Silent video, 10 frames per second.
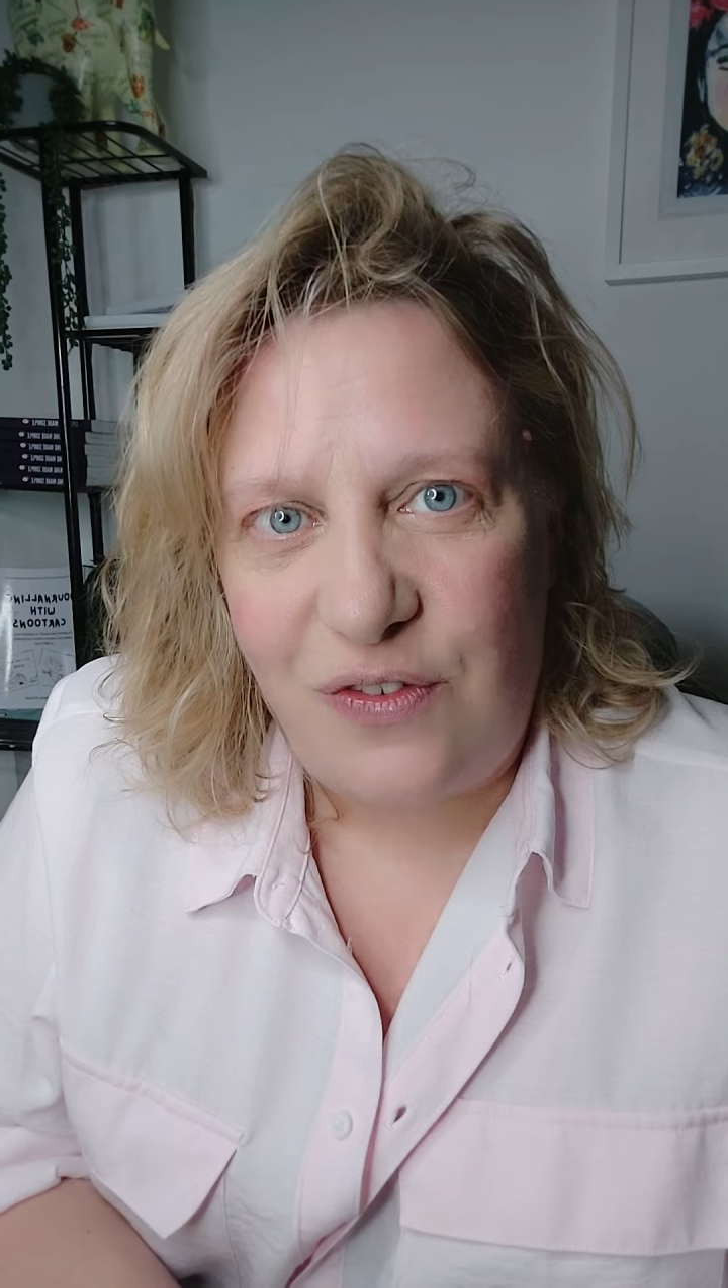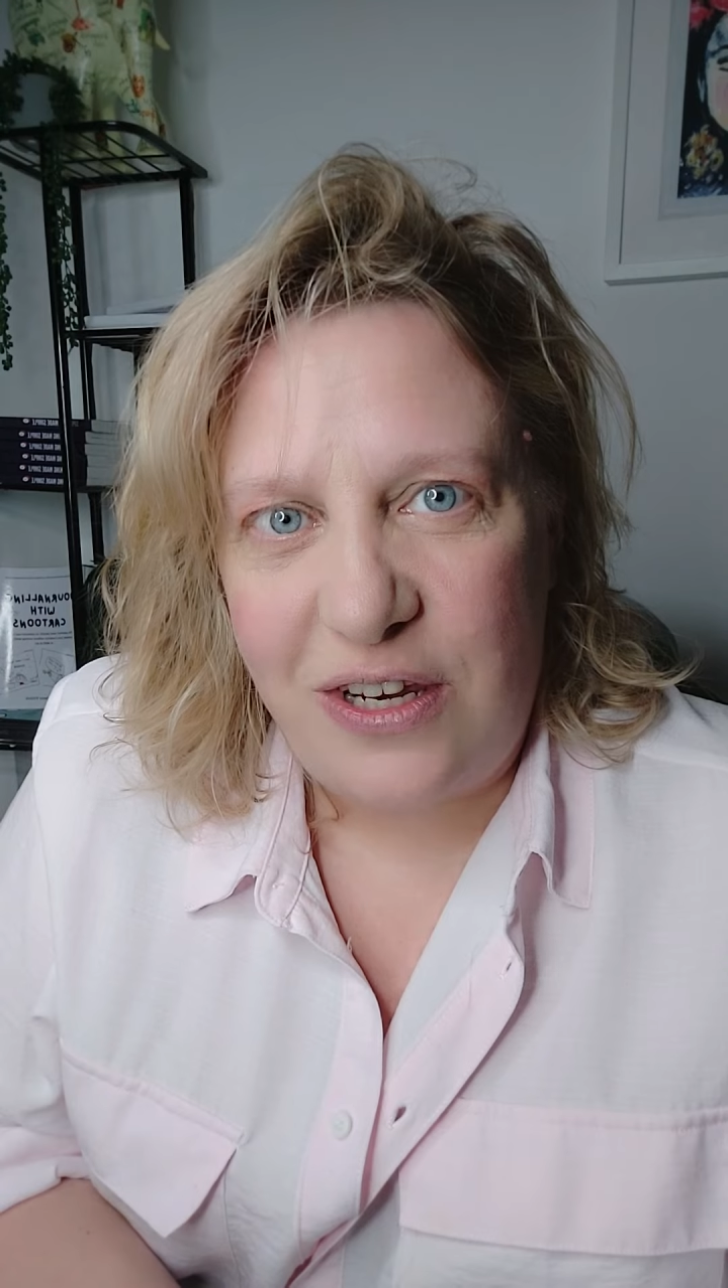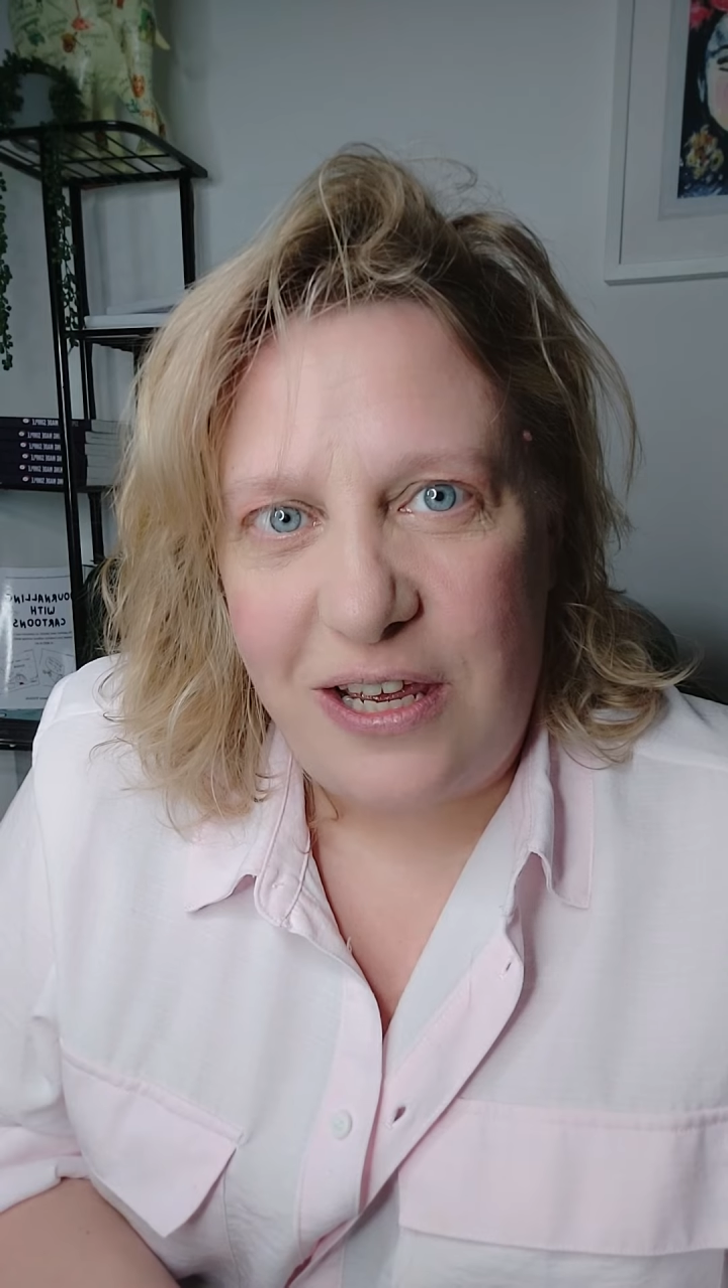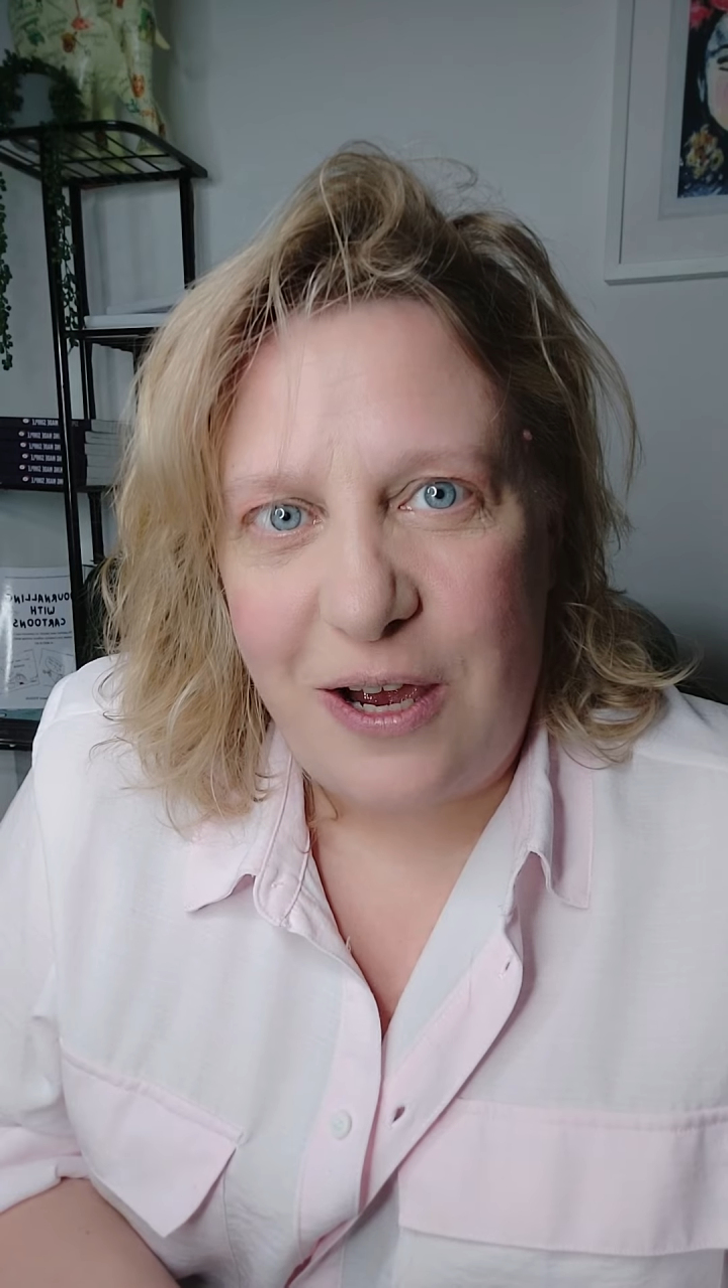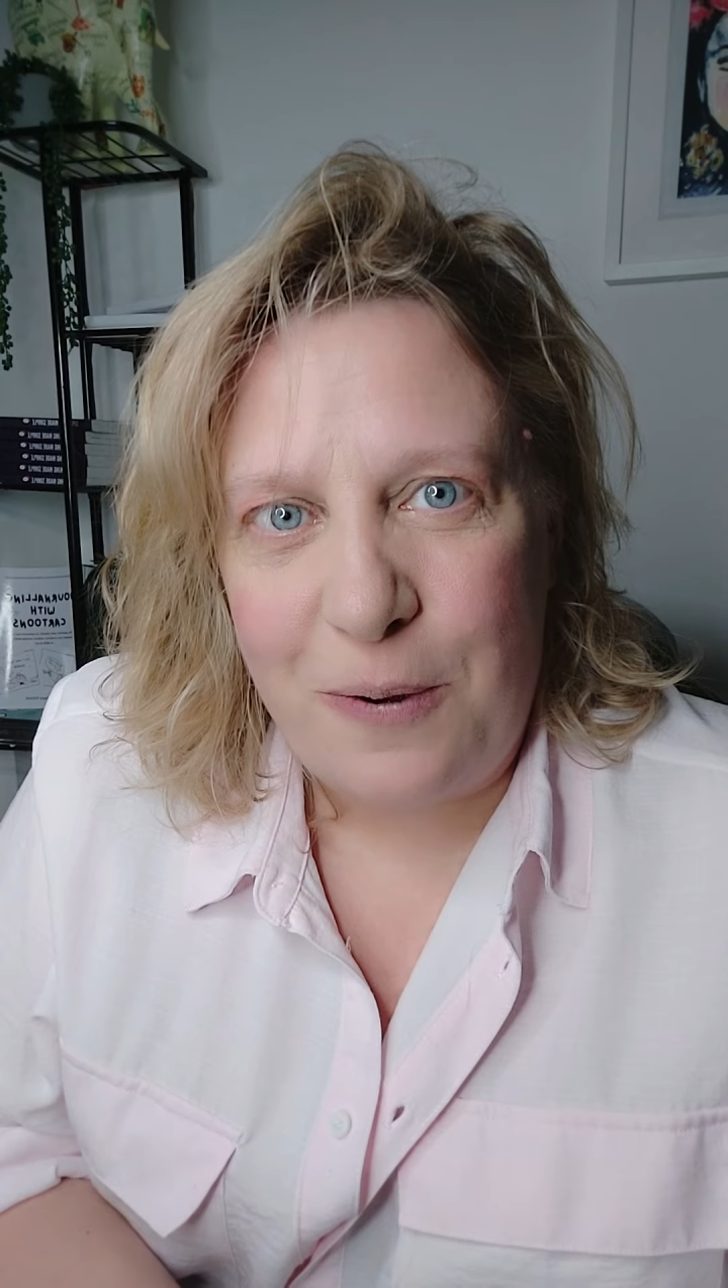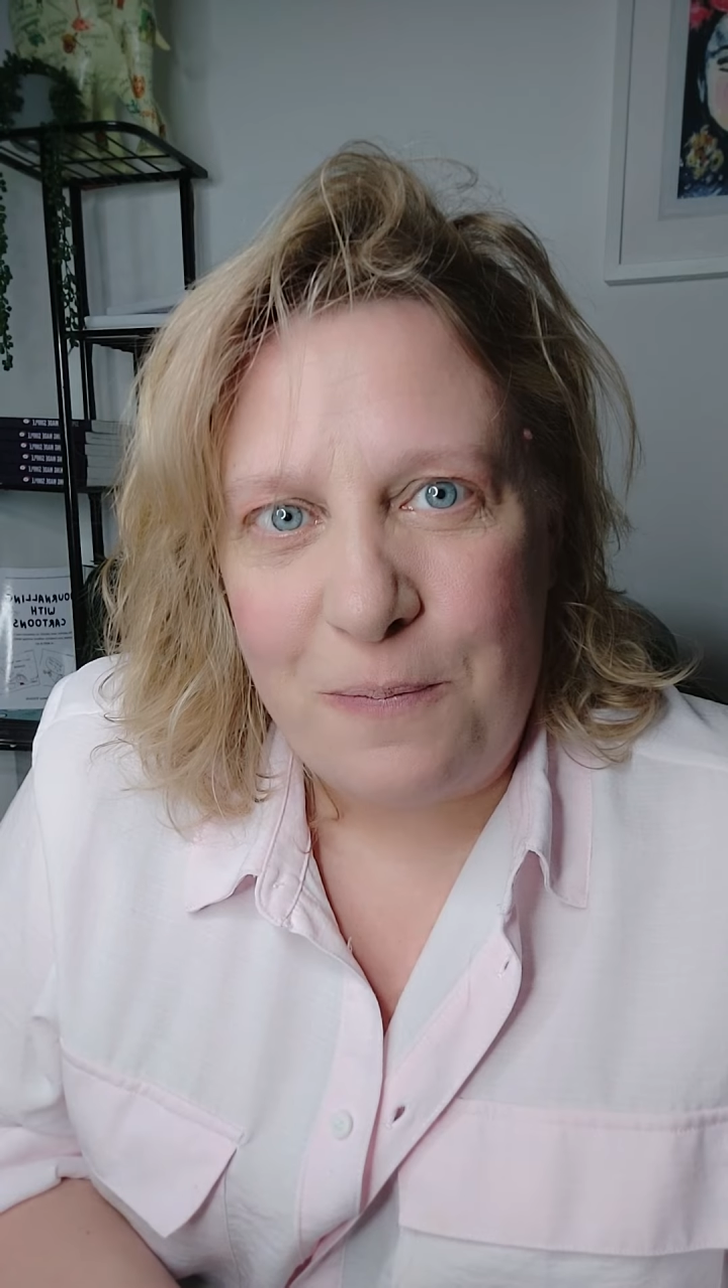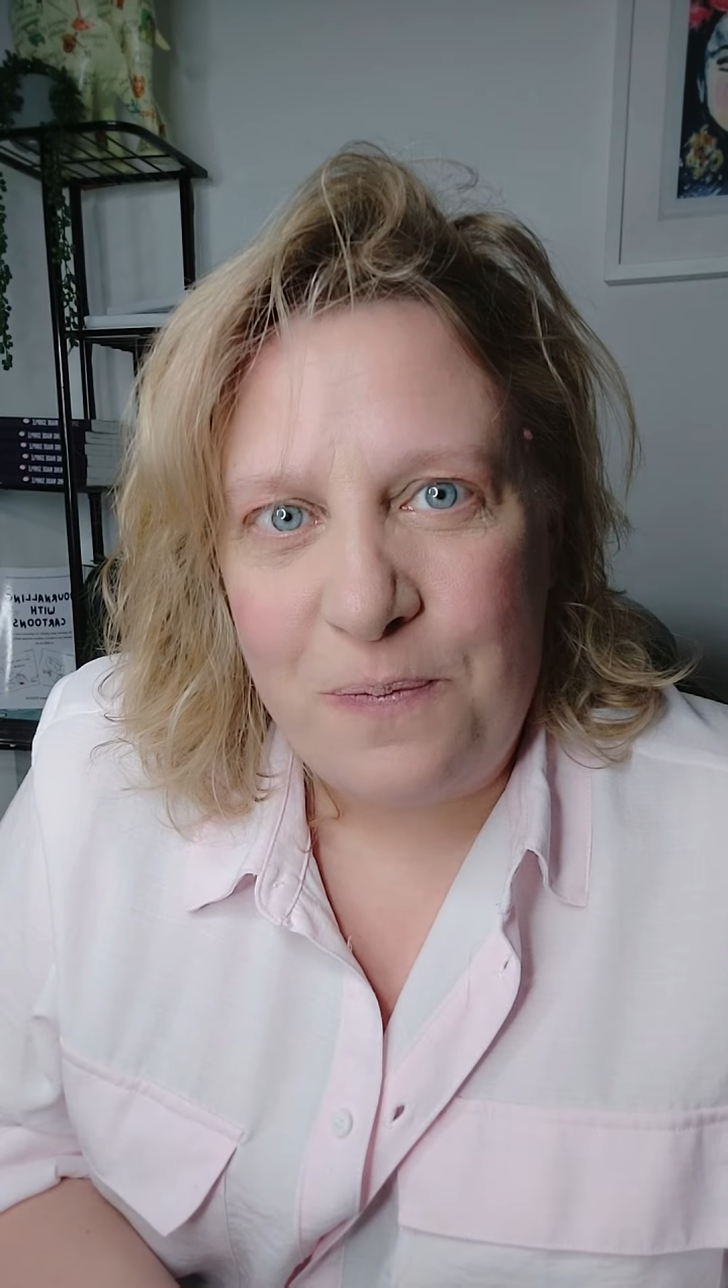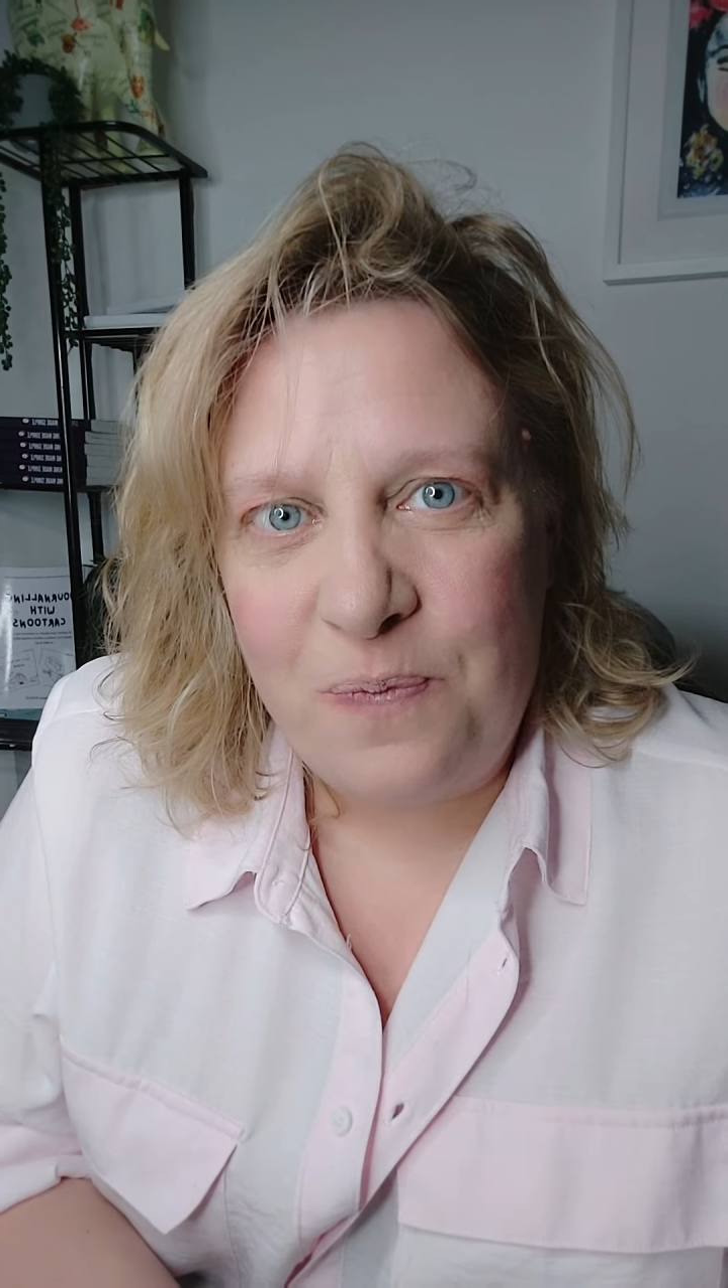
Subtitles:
video,